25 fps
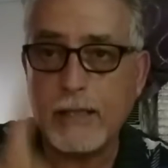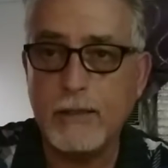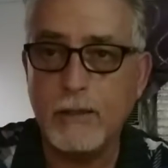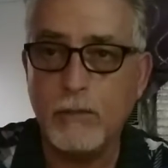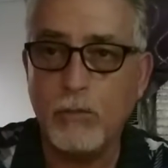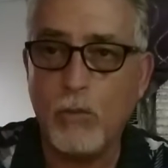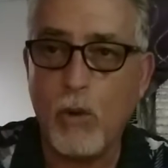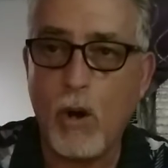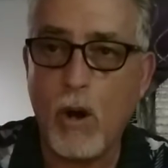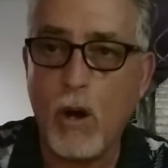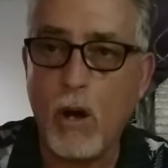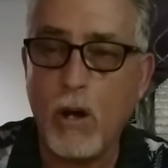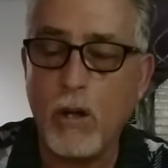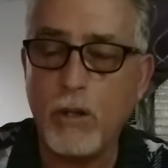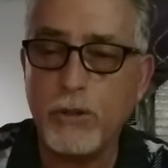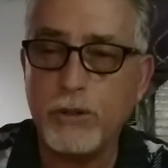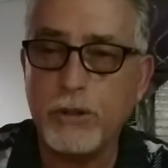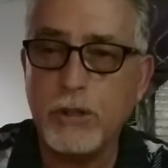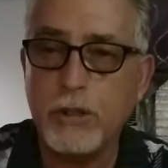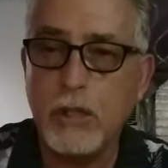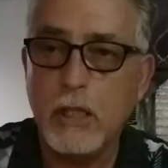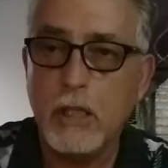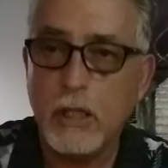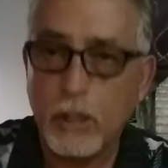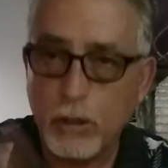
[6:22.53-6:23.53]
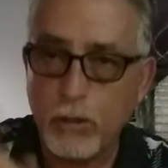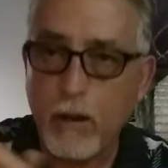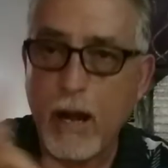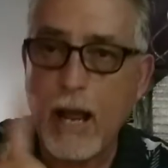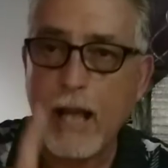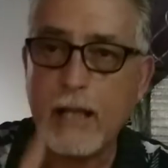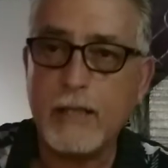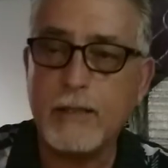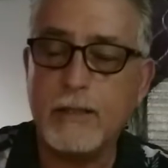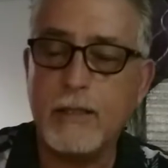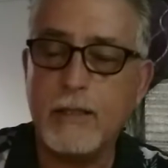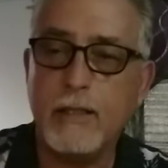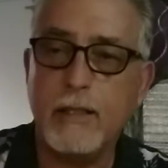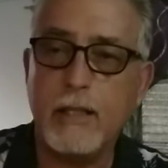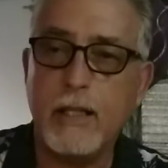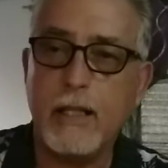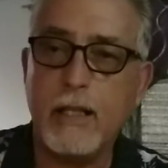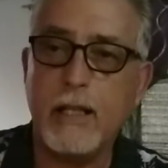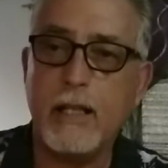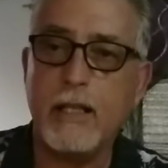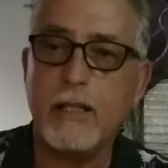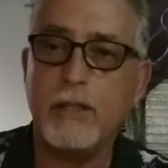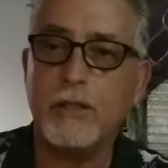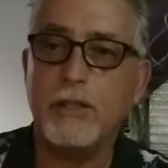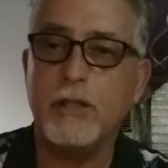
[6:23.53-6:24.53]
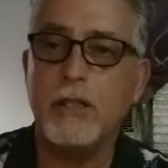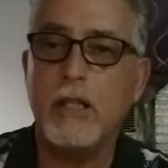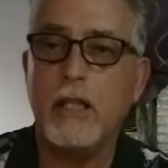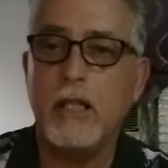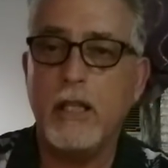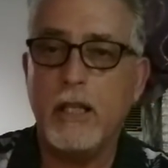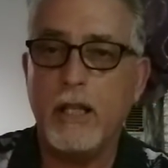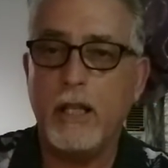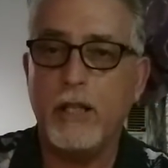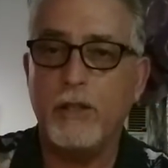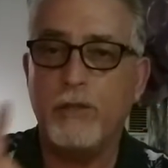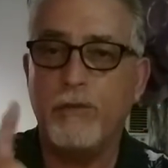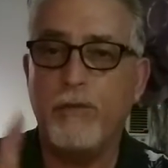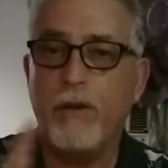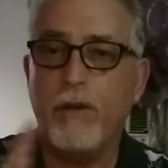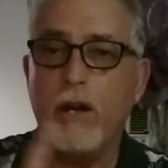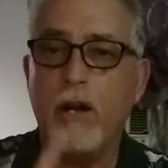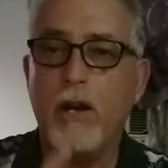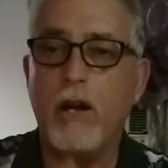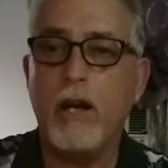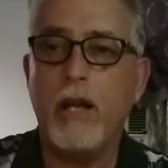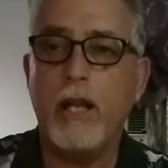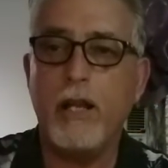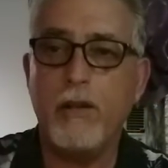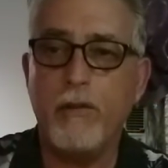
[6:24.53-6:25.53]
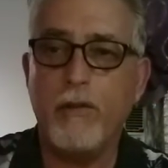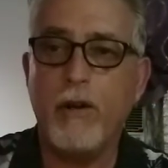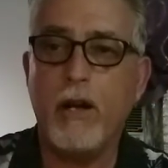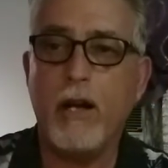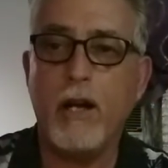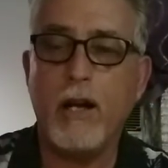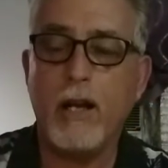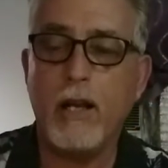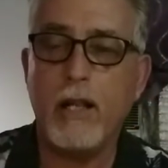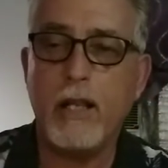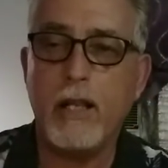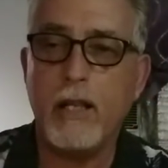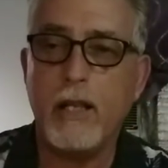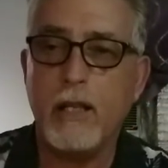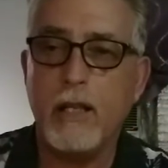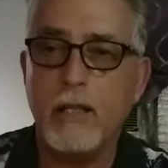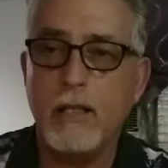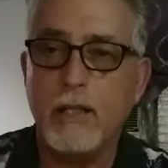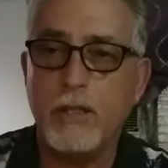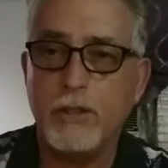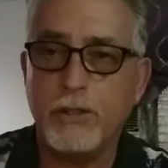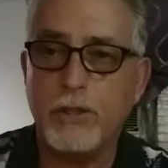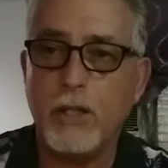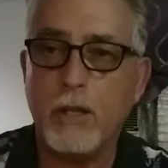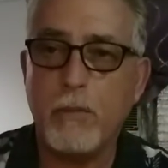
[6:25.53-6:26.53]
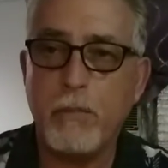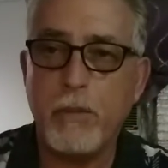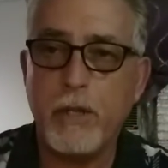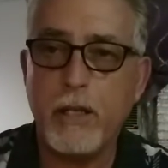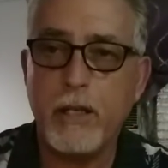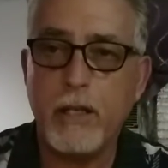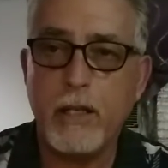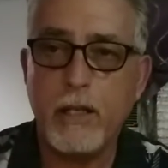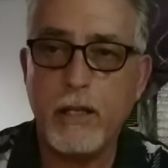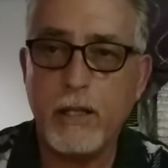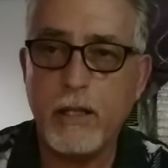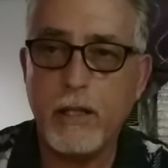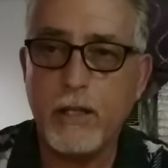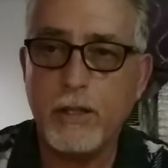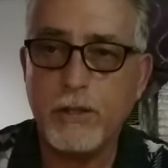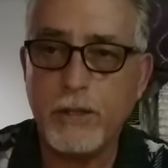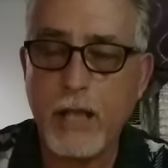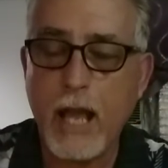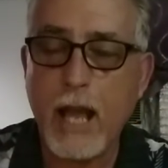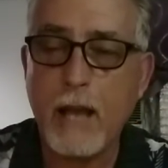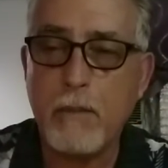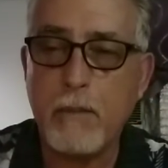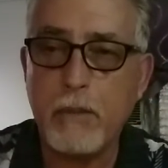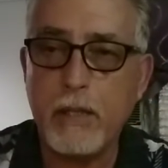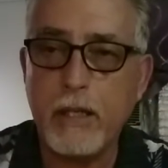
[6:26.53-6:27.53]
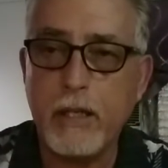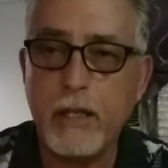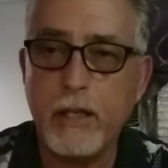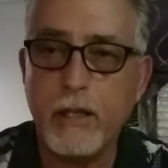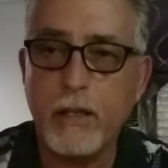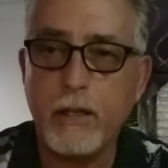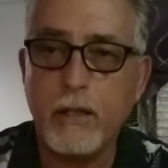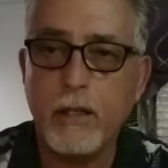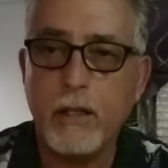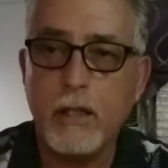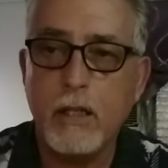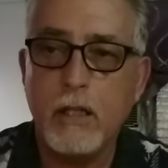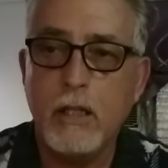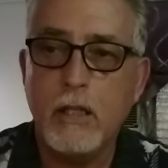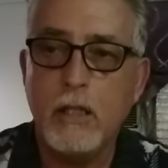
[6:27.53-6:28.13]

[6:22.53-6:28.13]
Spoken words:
in walls, cracks in things is very rarely something that has happened here.